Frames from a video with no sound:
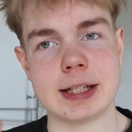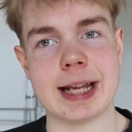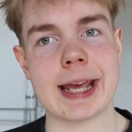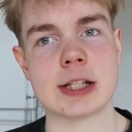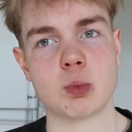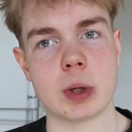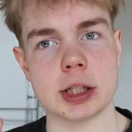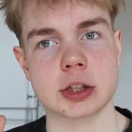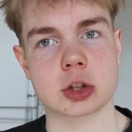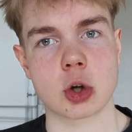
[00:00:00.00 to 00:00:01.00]
the days where
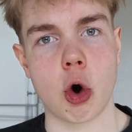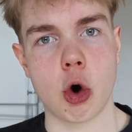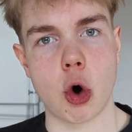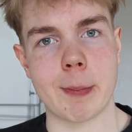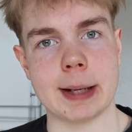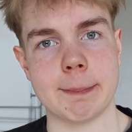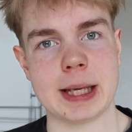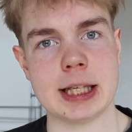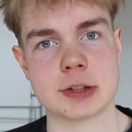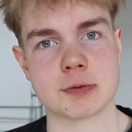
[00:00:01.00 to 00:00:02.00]
it's calm and
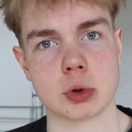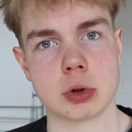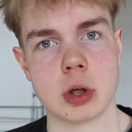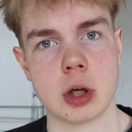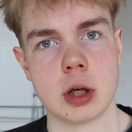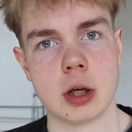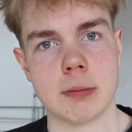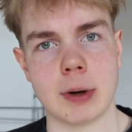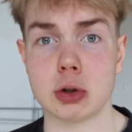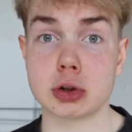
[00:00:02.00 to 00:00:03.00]
peaceful,
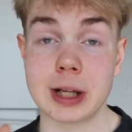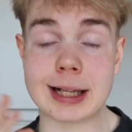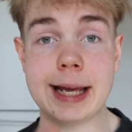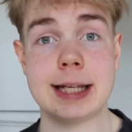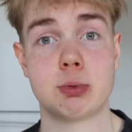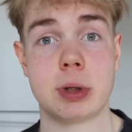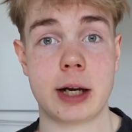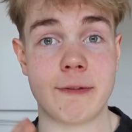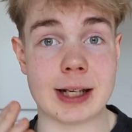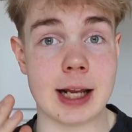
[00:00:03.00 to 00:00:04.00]
but also the days where
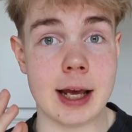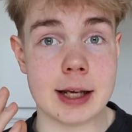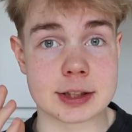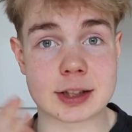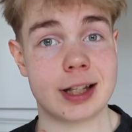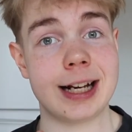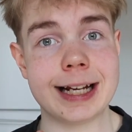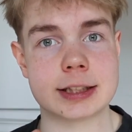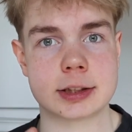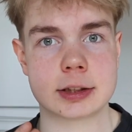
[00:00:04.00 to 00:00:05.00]
I feel
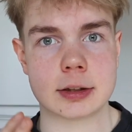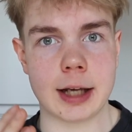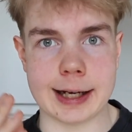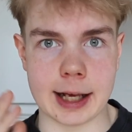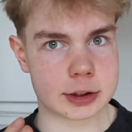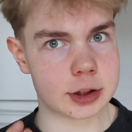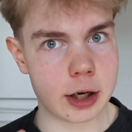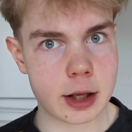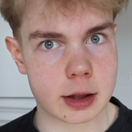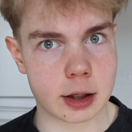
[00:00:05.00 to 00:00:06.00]
stress and
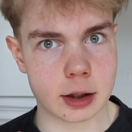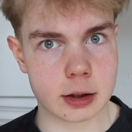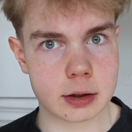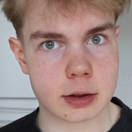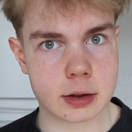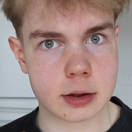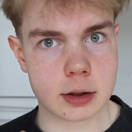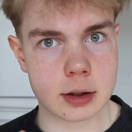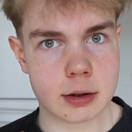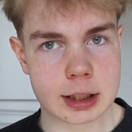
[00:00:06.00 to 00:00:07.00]
anxiety.
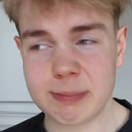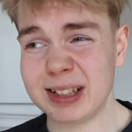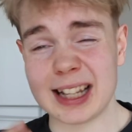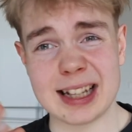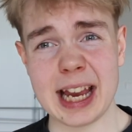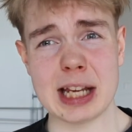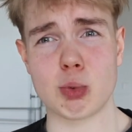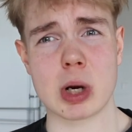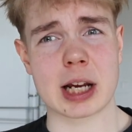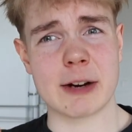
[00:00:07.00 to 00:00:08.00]
Give me the days
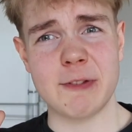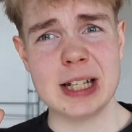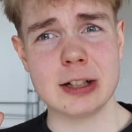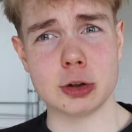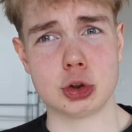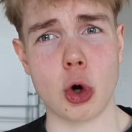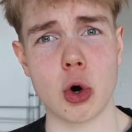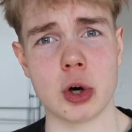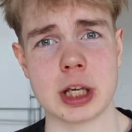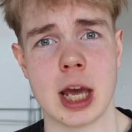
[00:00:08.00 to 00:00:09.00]
where I can feel
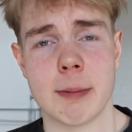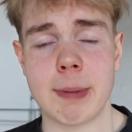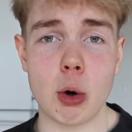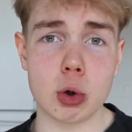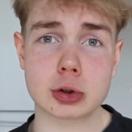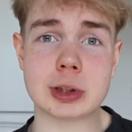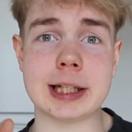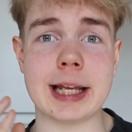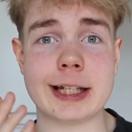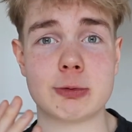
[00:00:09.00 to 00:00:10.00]
joy, but also the
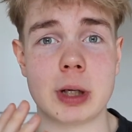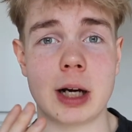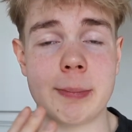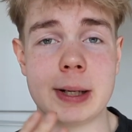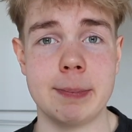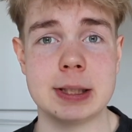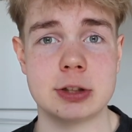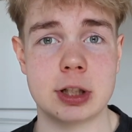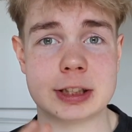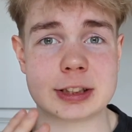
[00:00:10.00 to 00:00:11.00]
days where I'm in
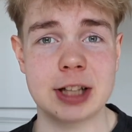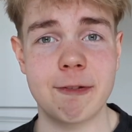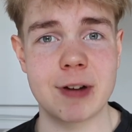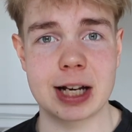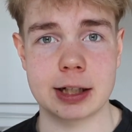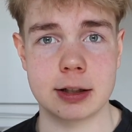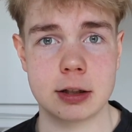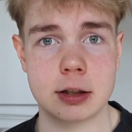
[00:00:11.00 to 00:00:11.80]
misery, suffering,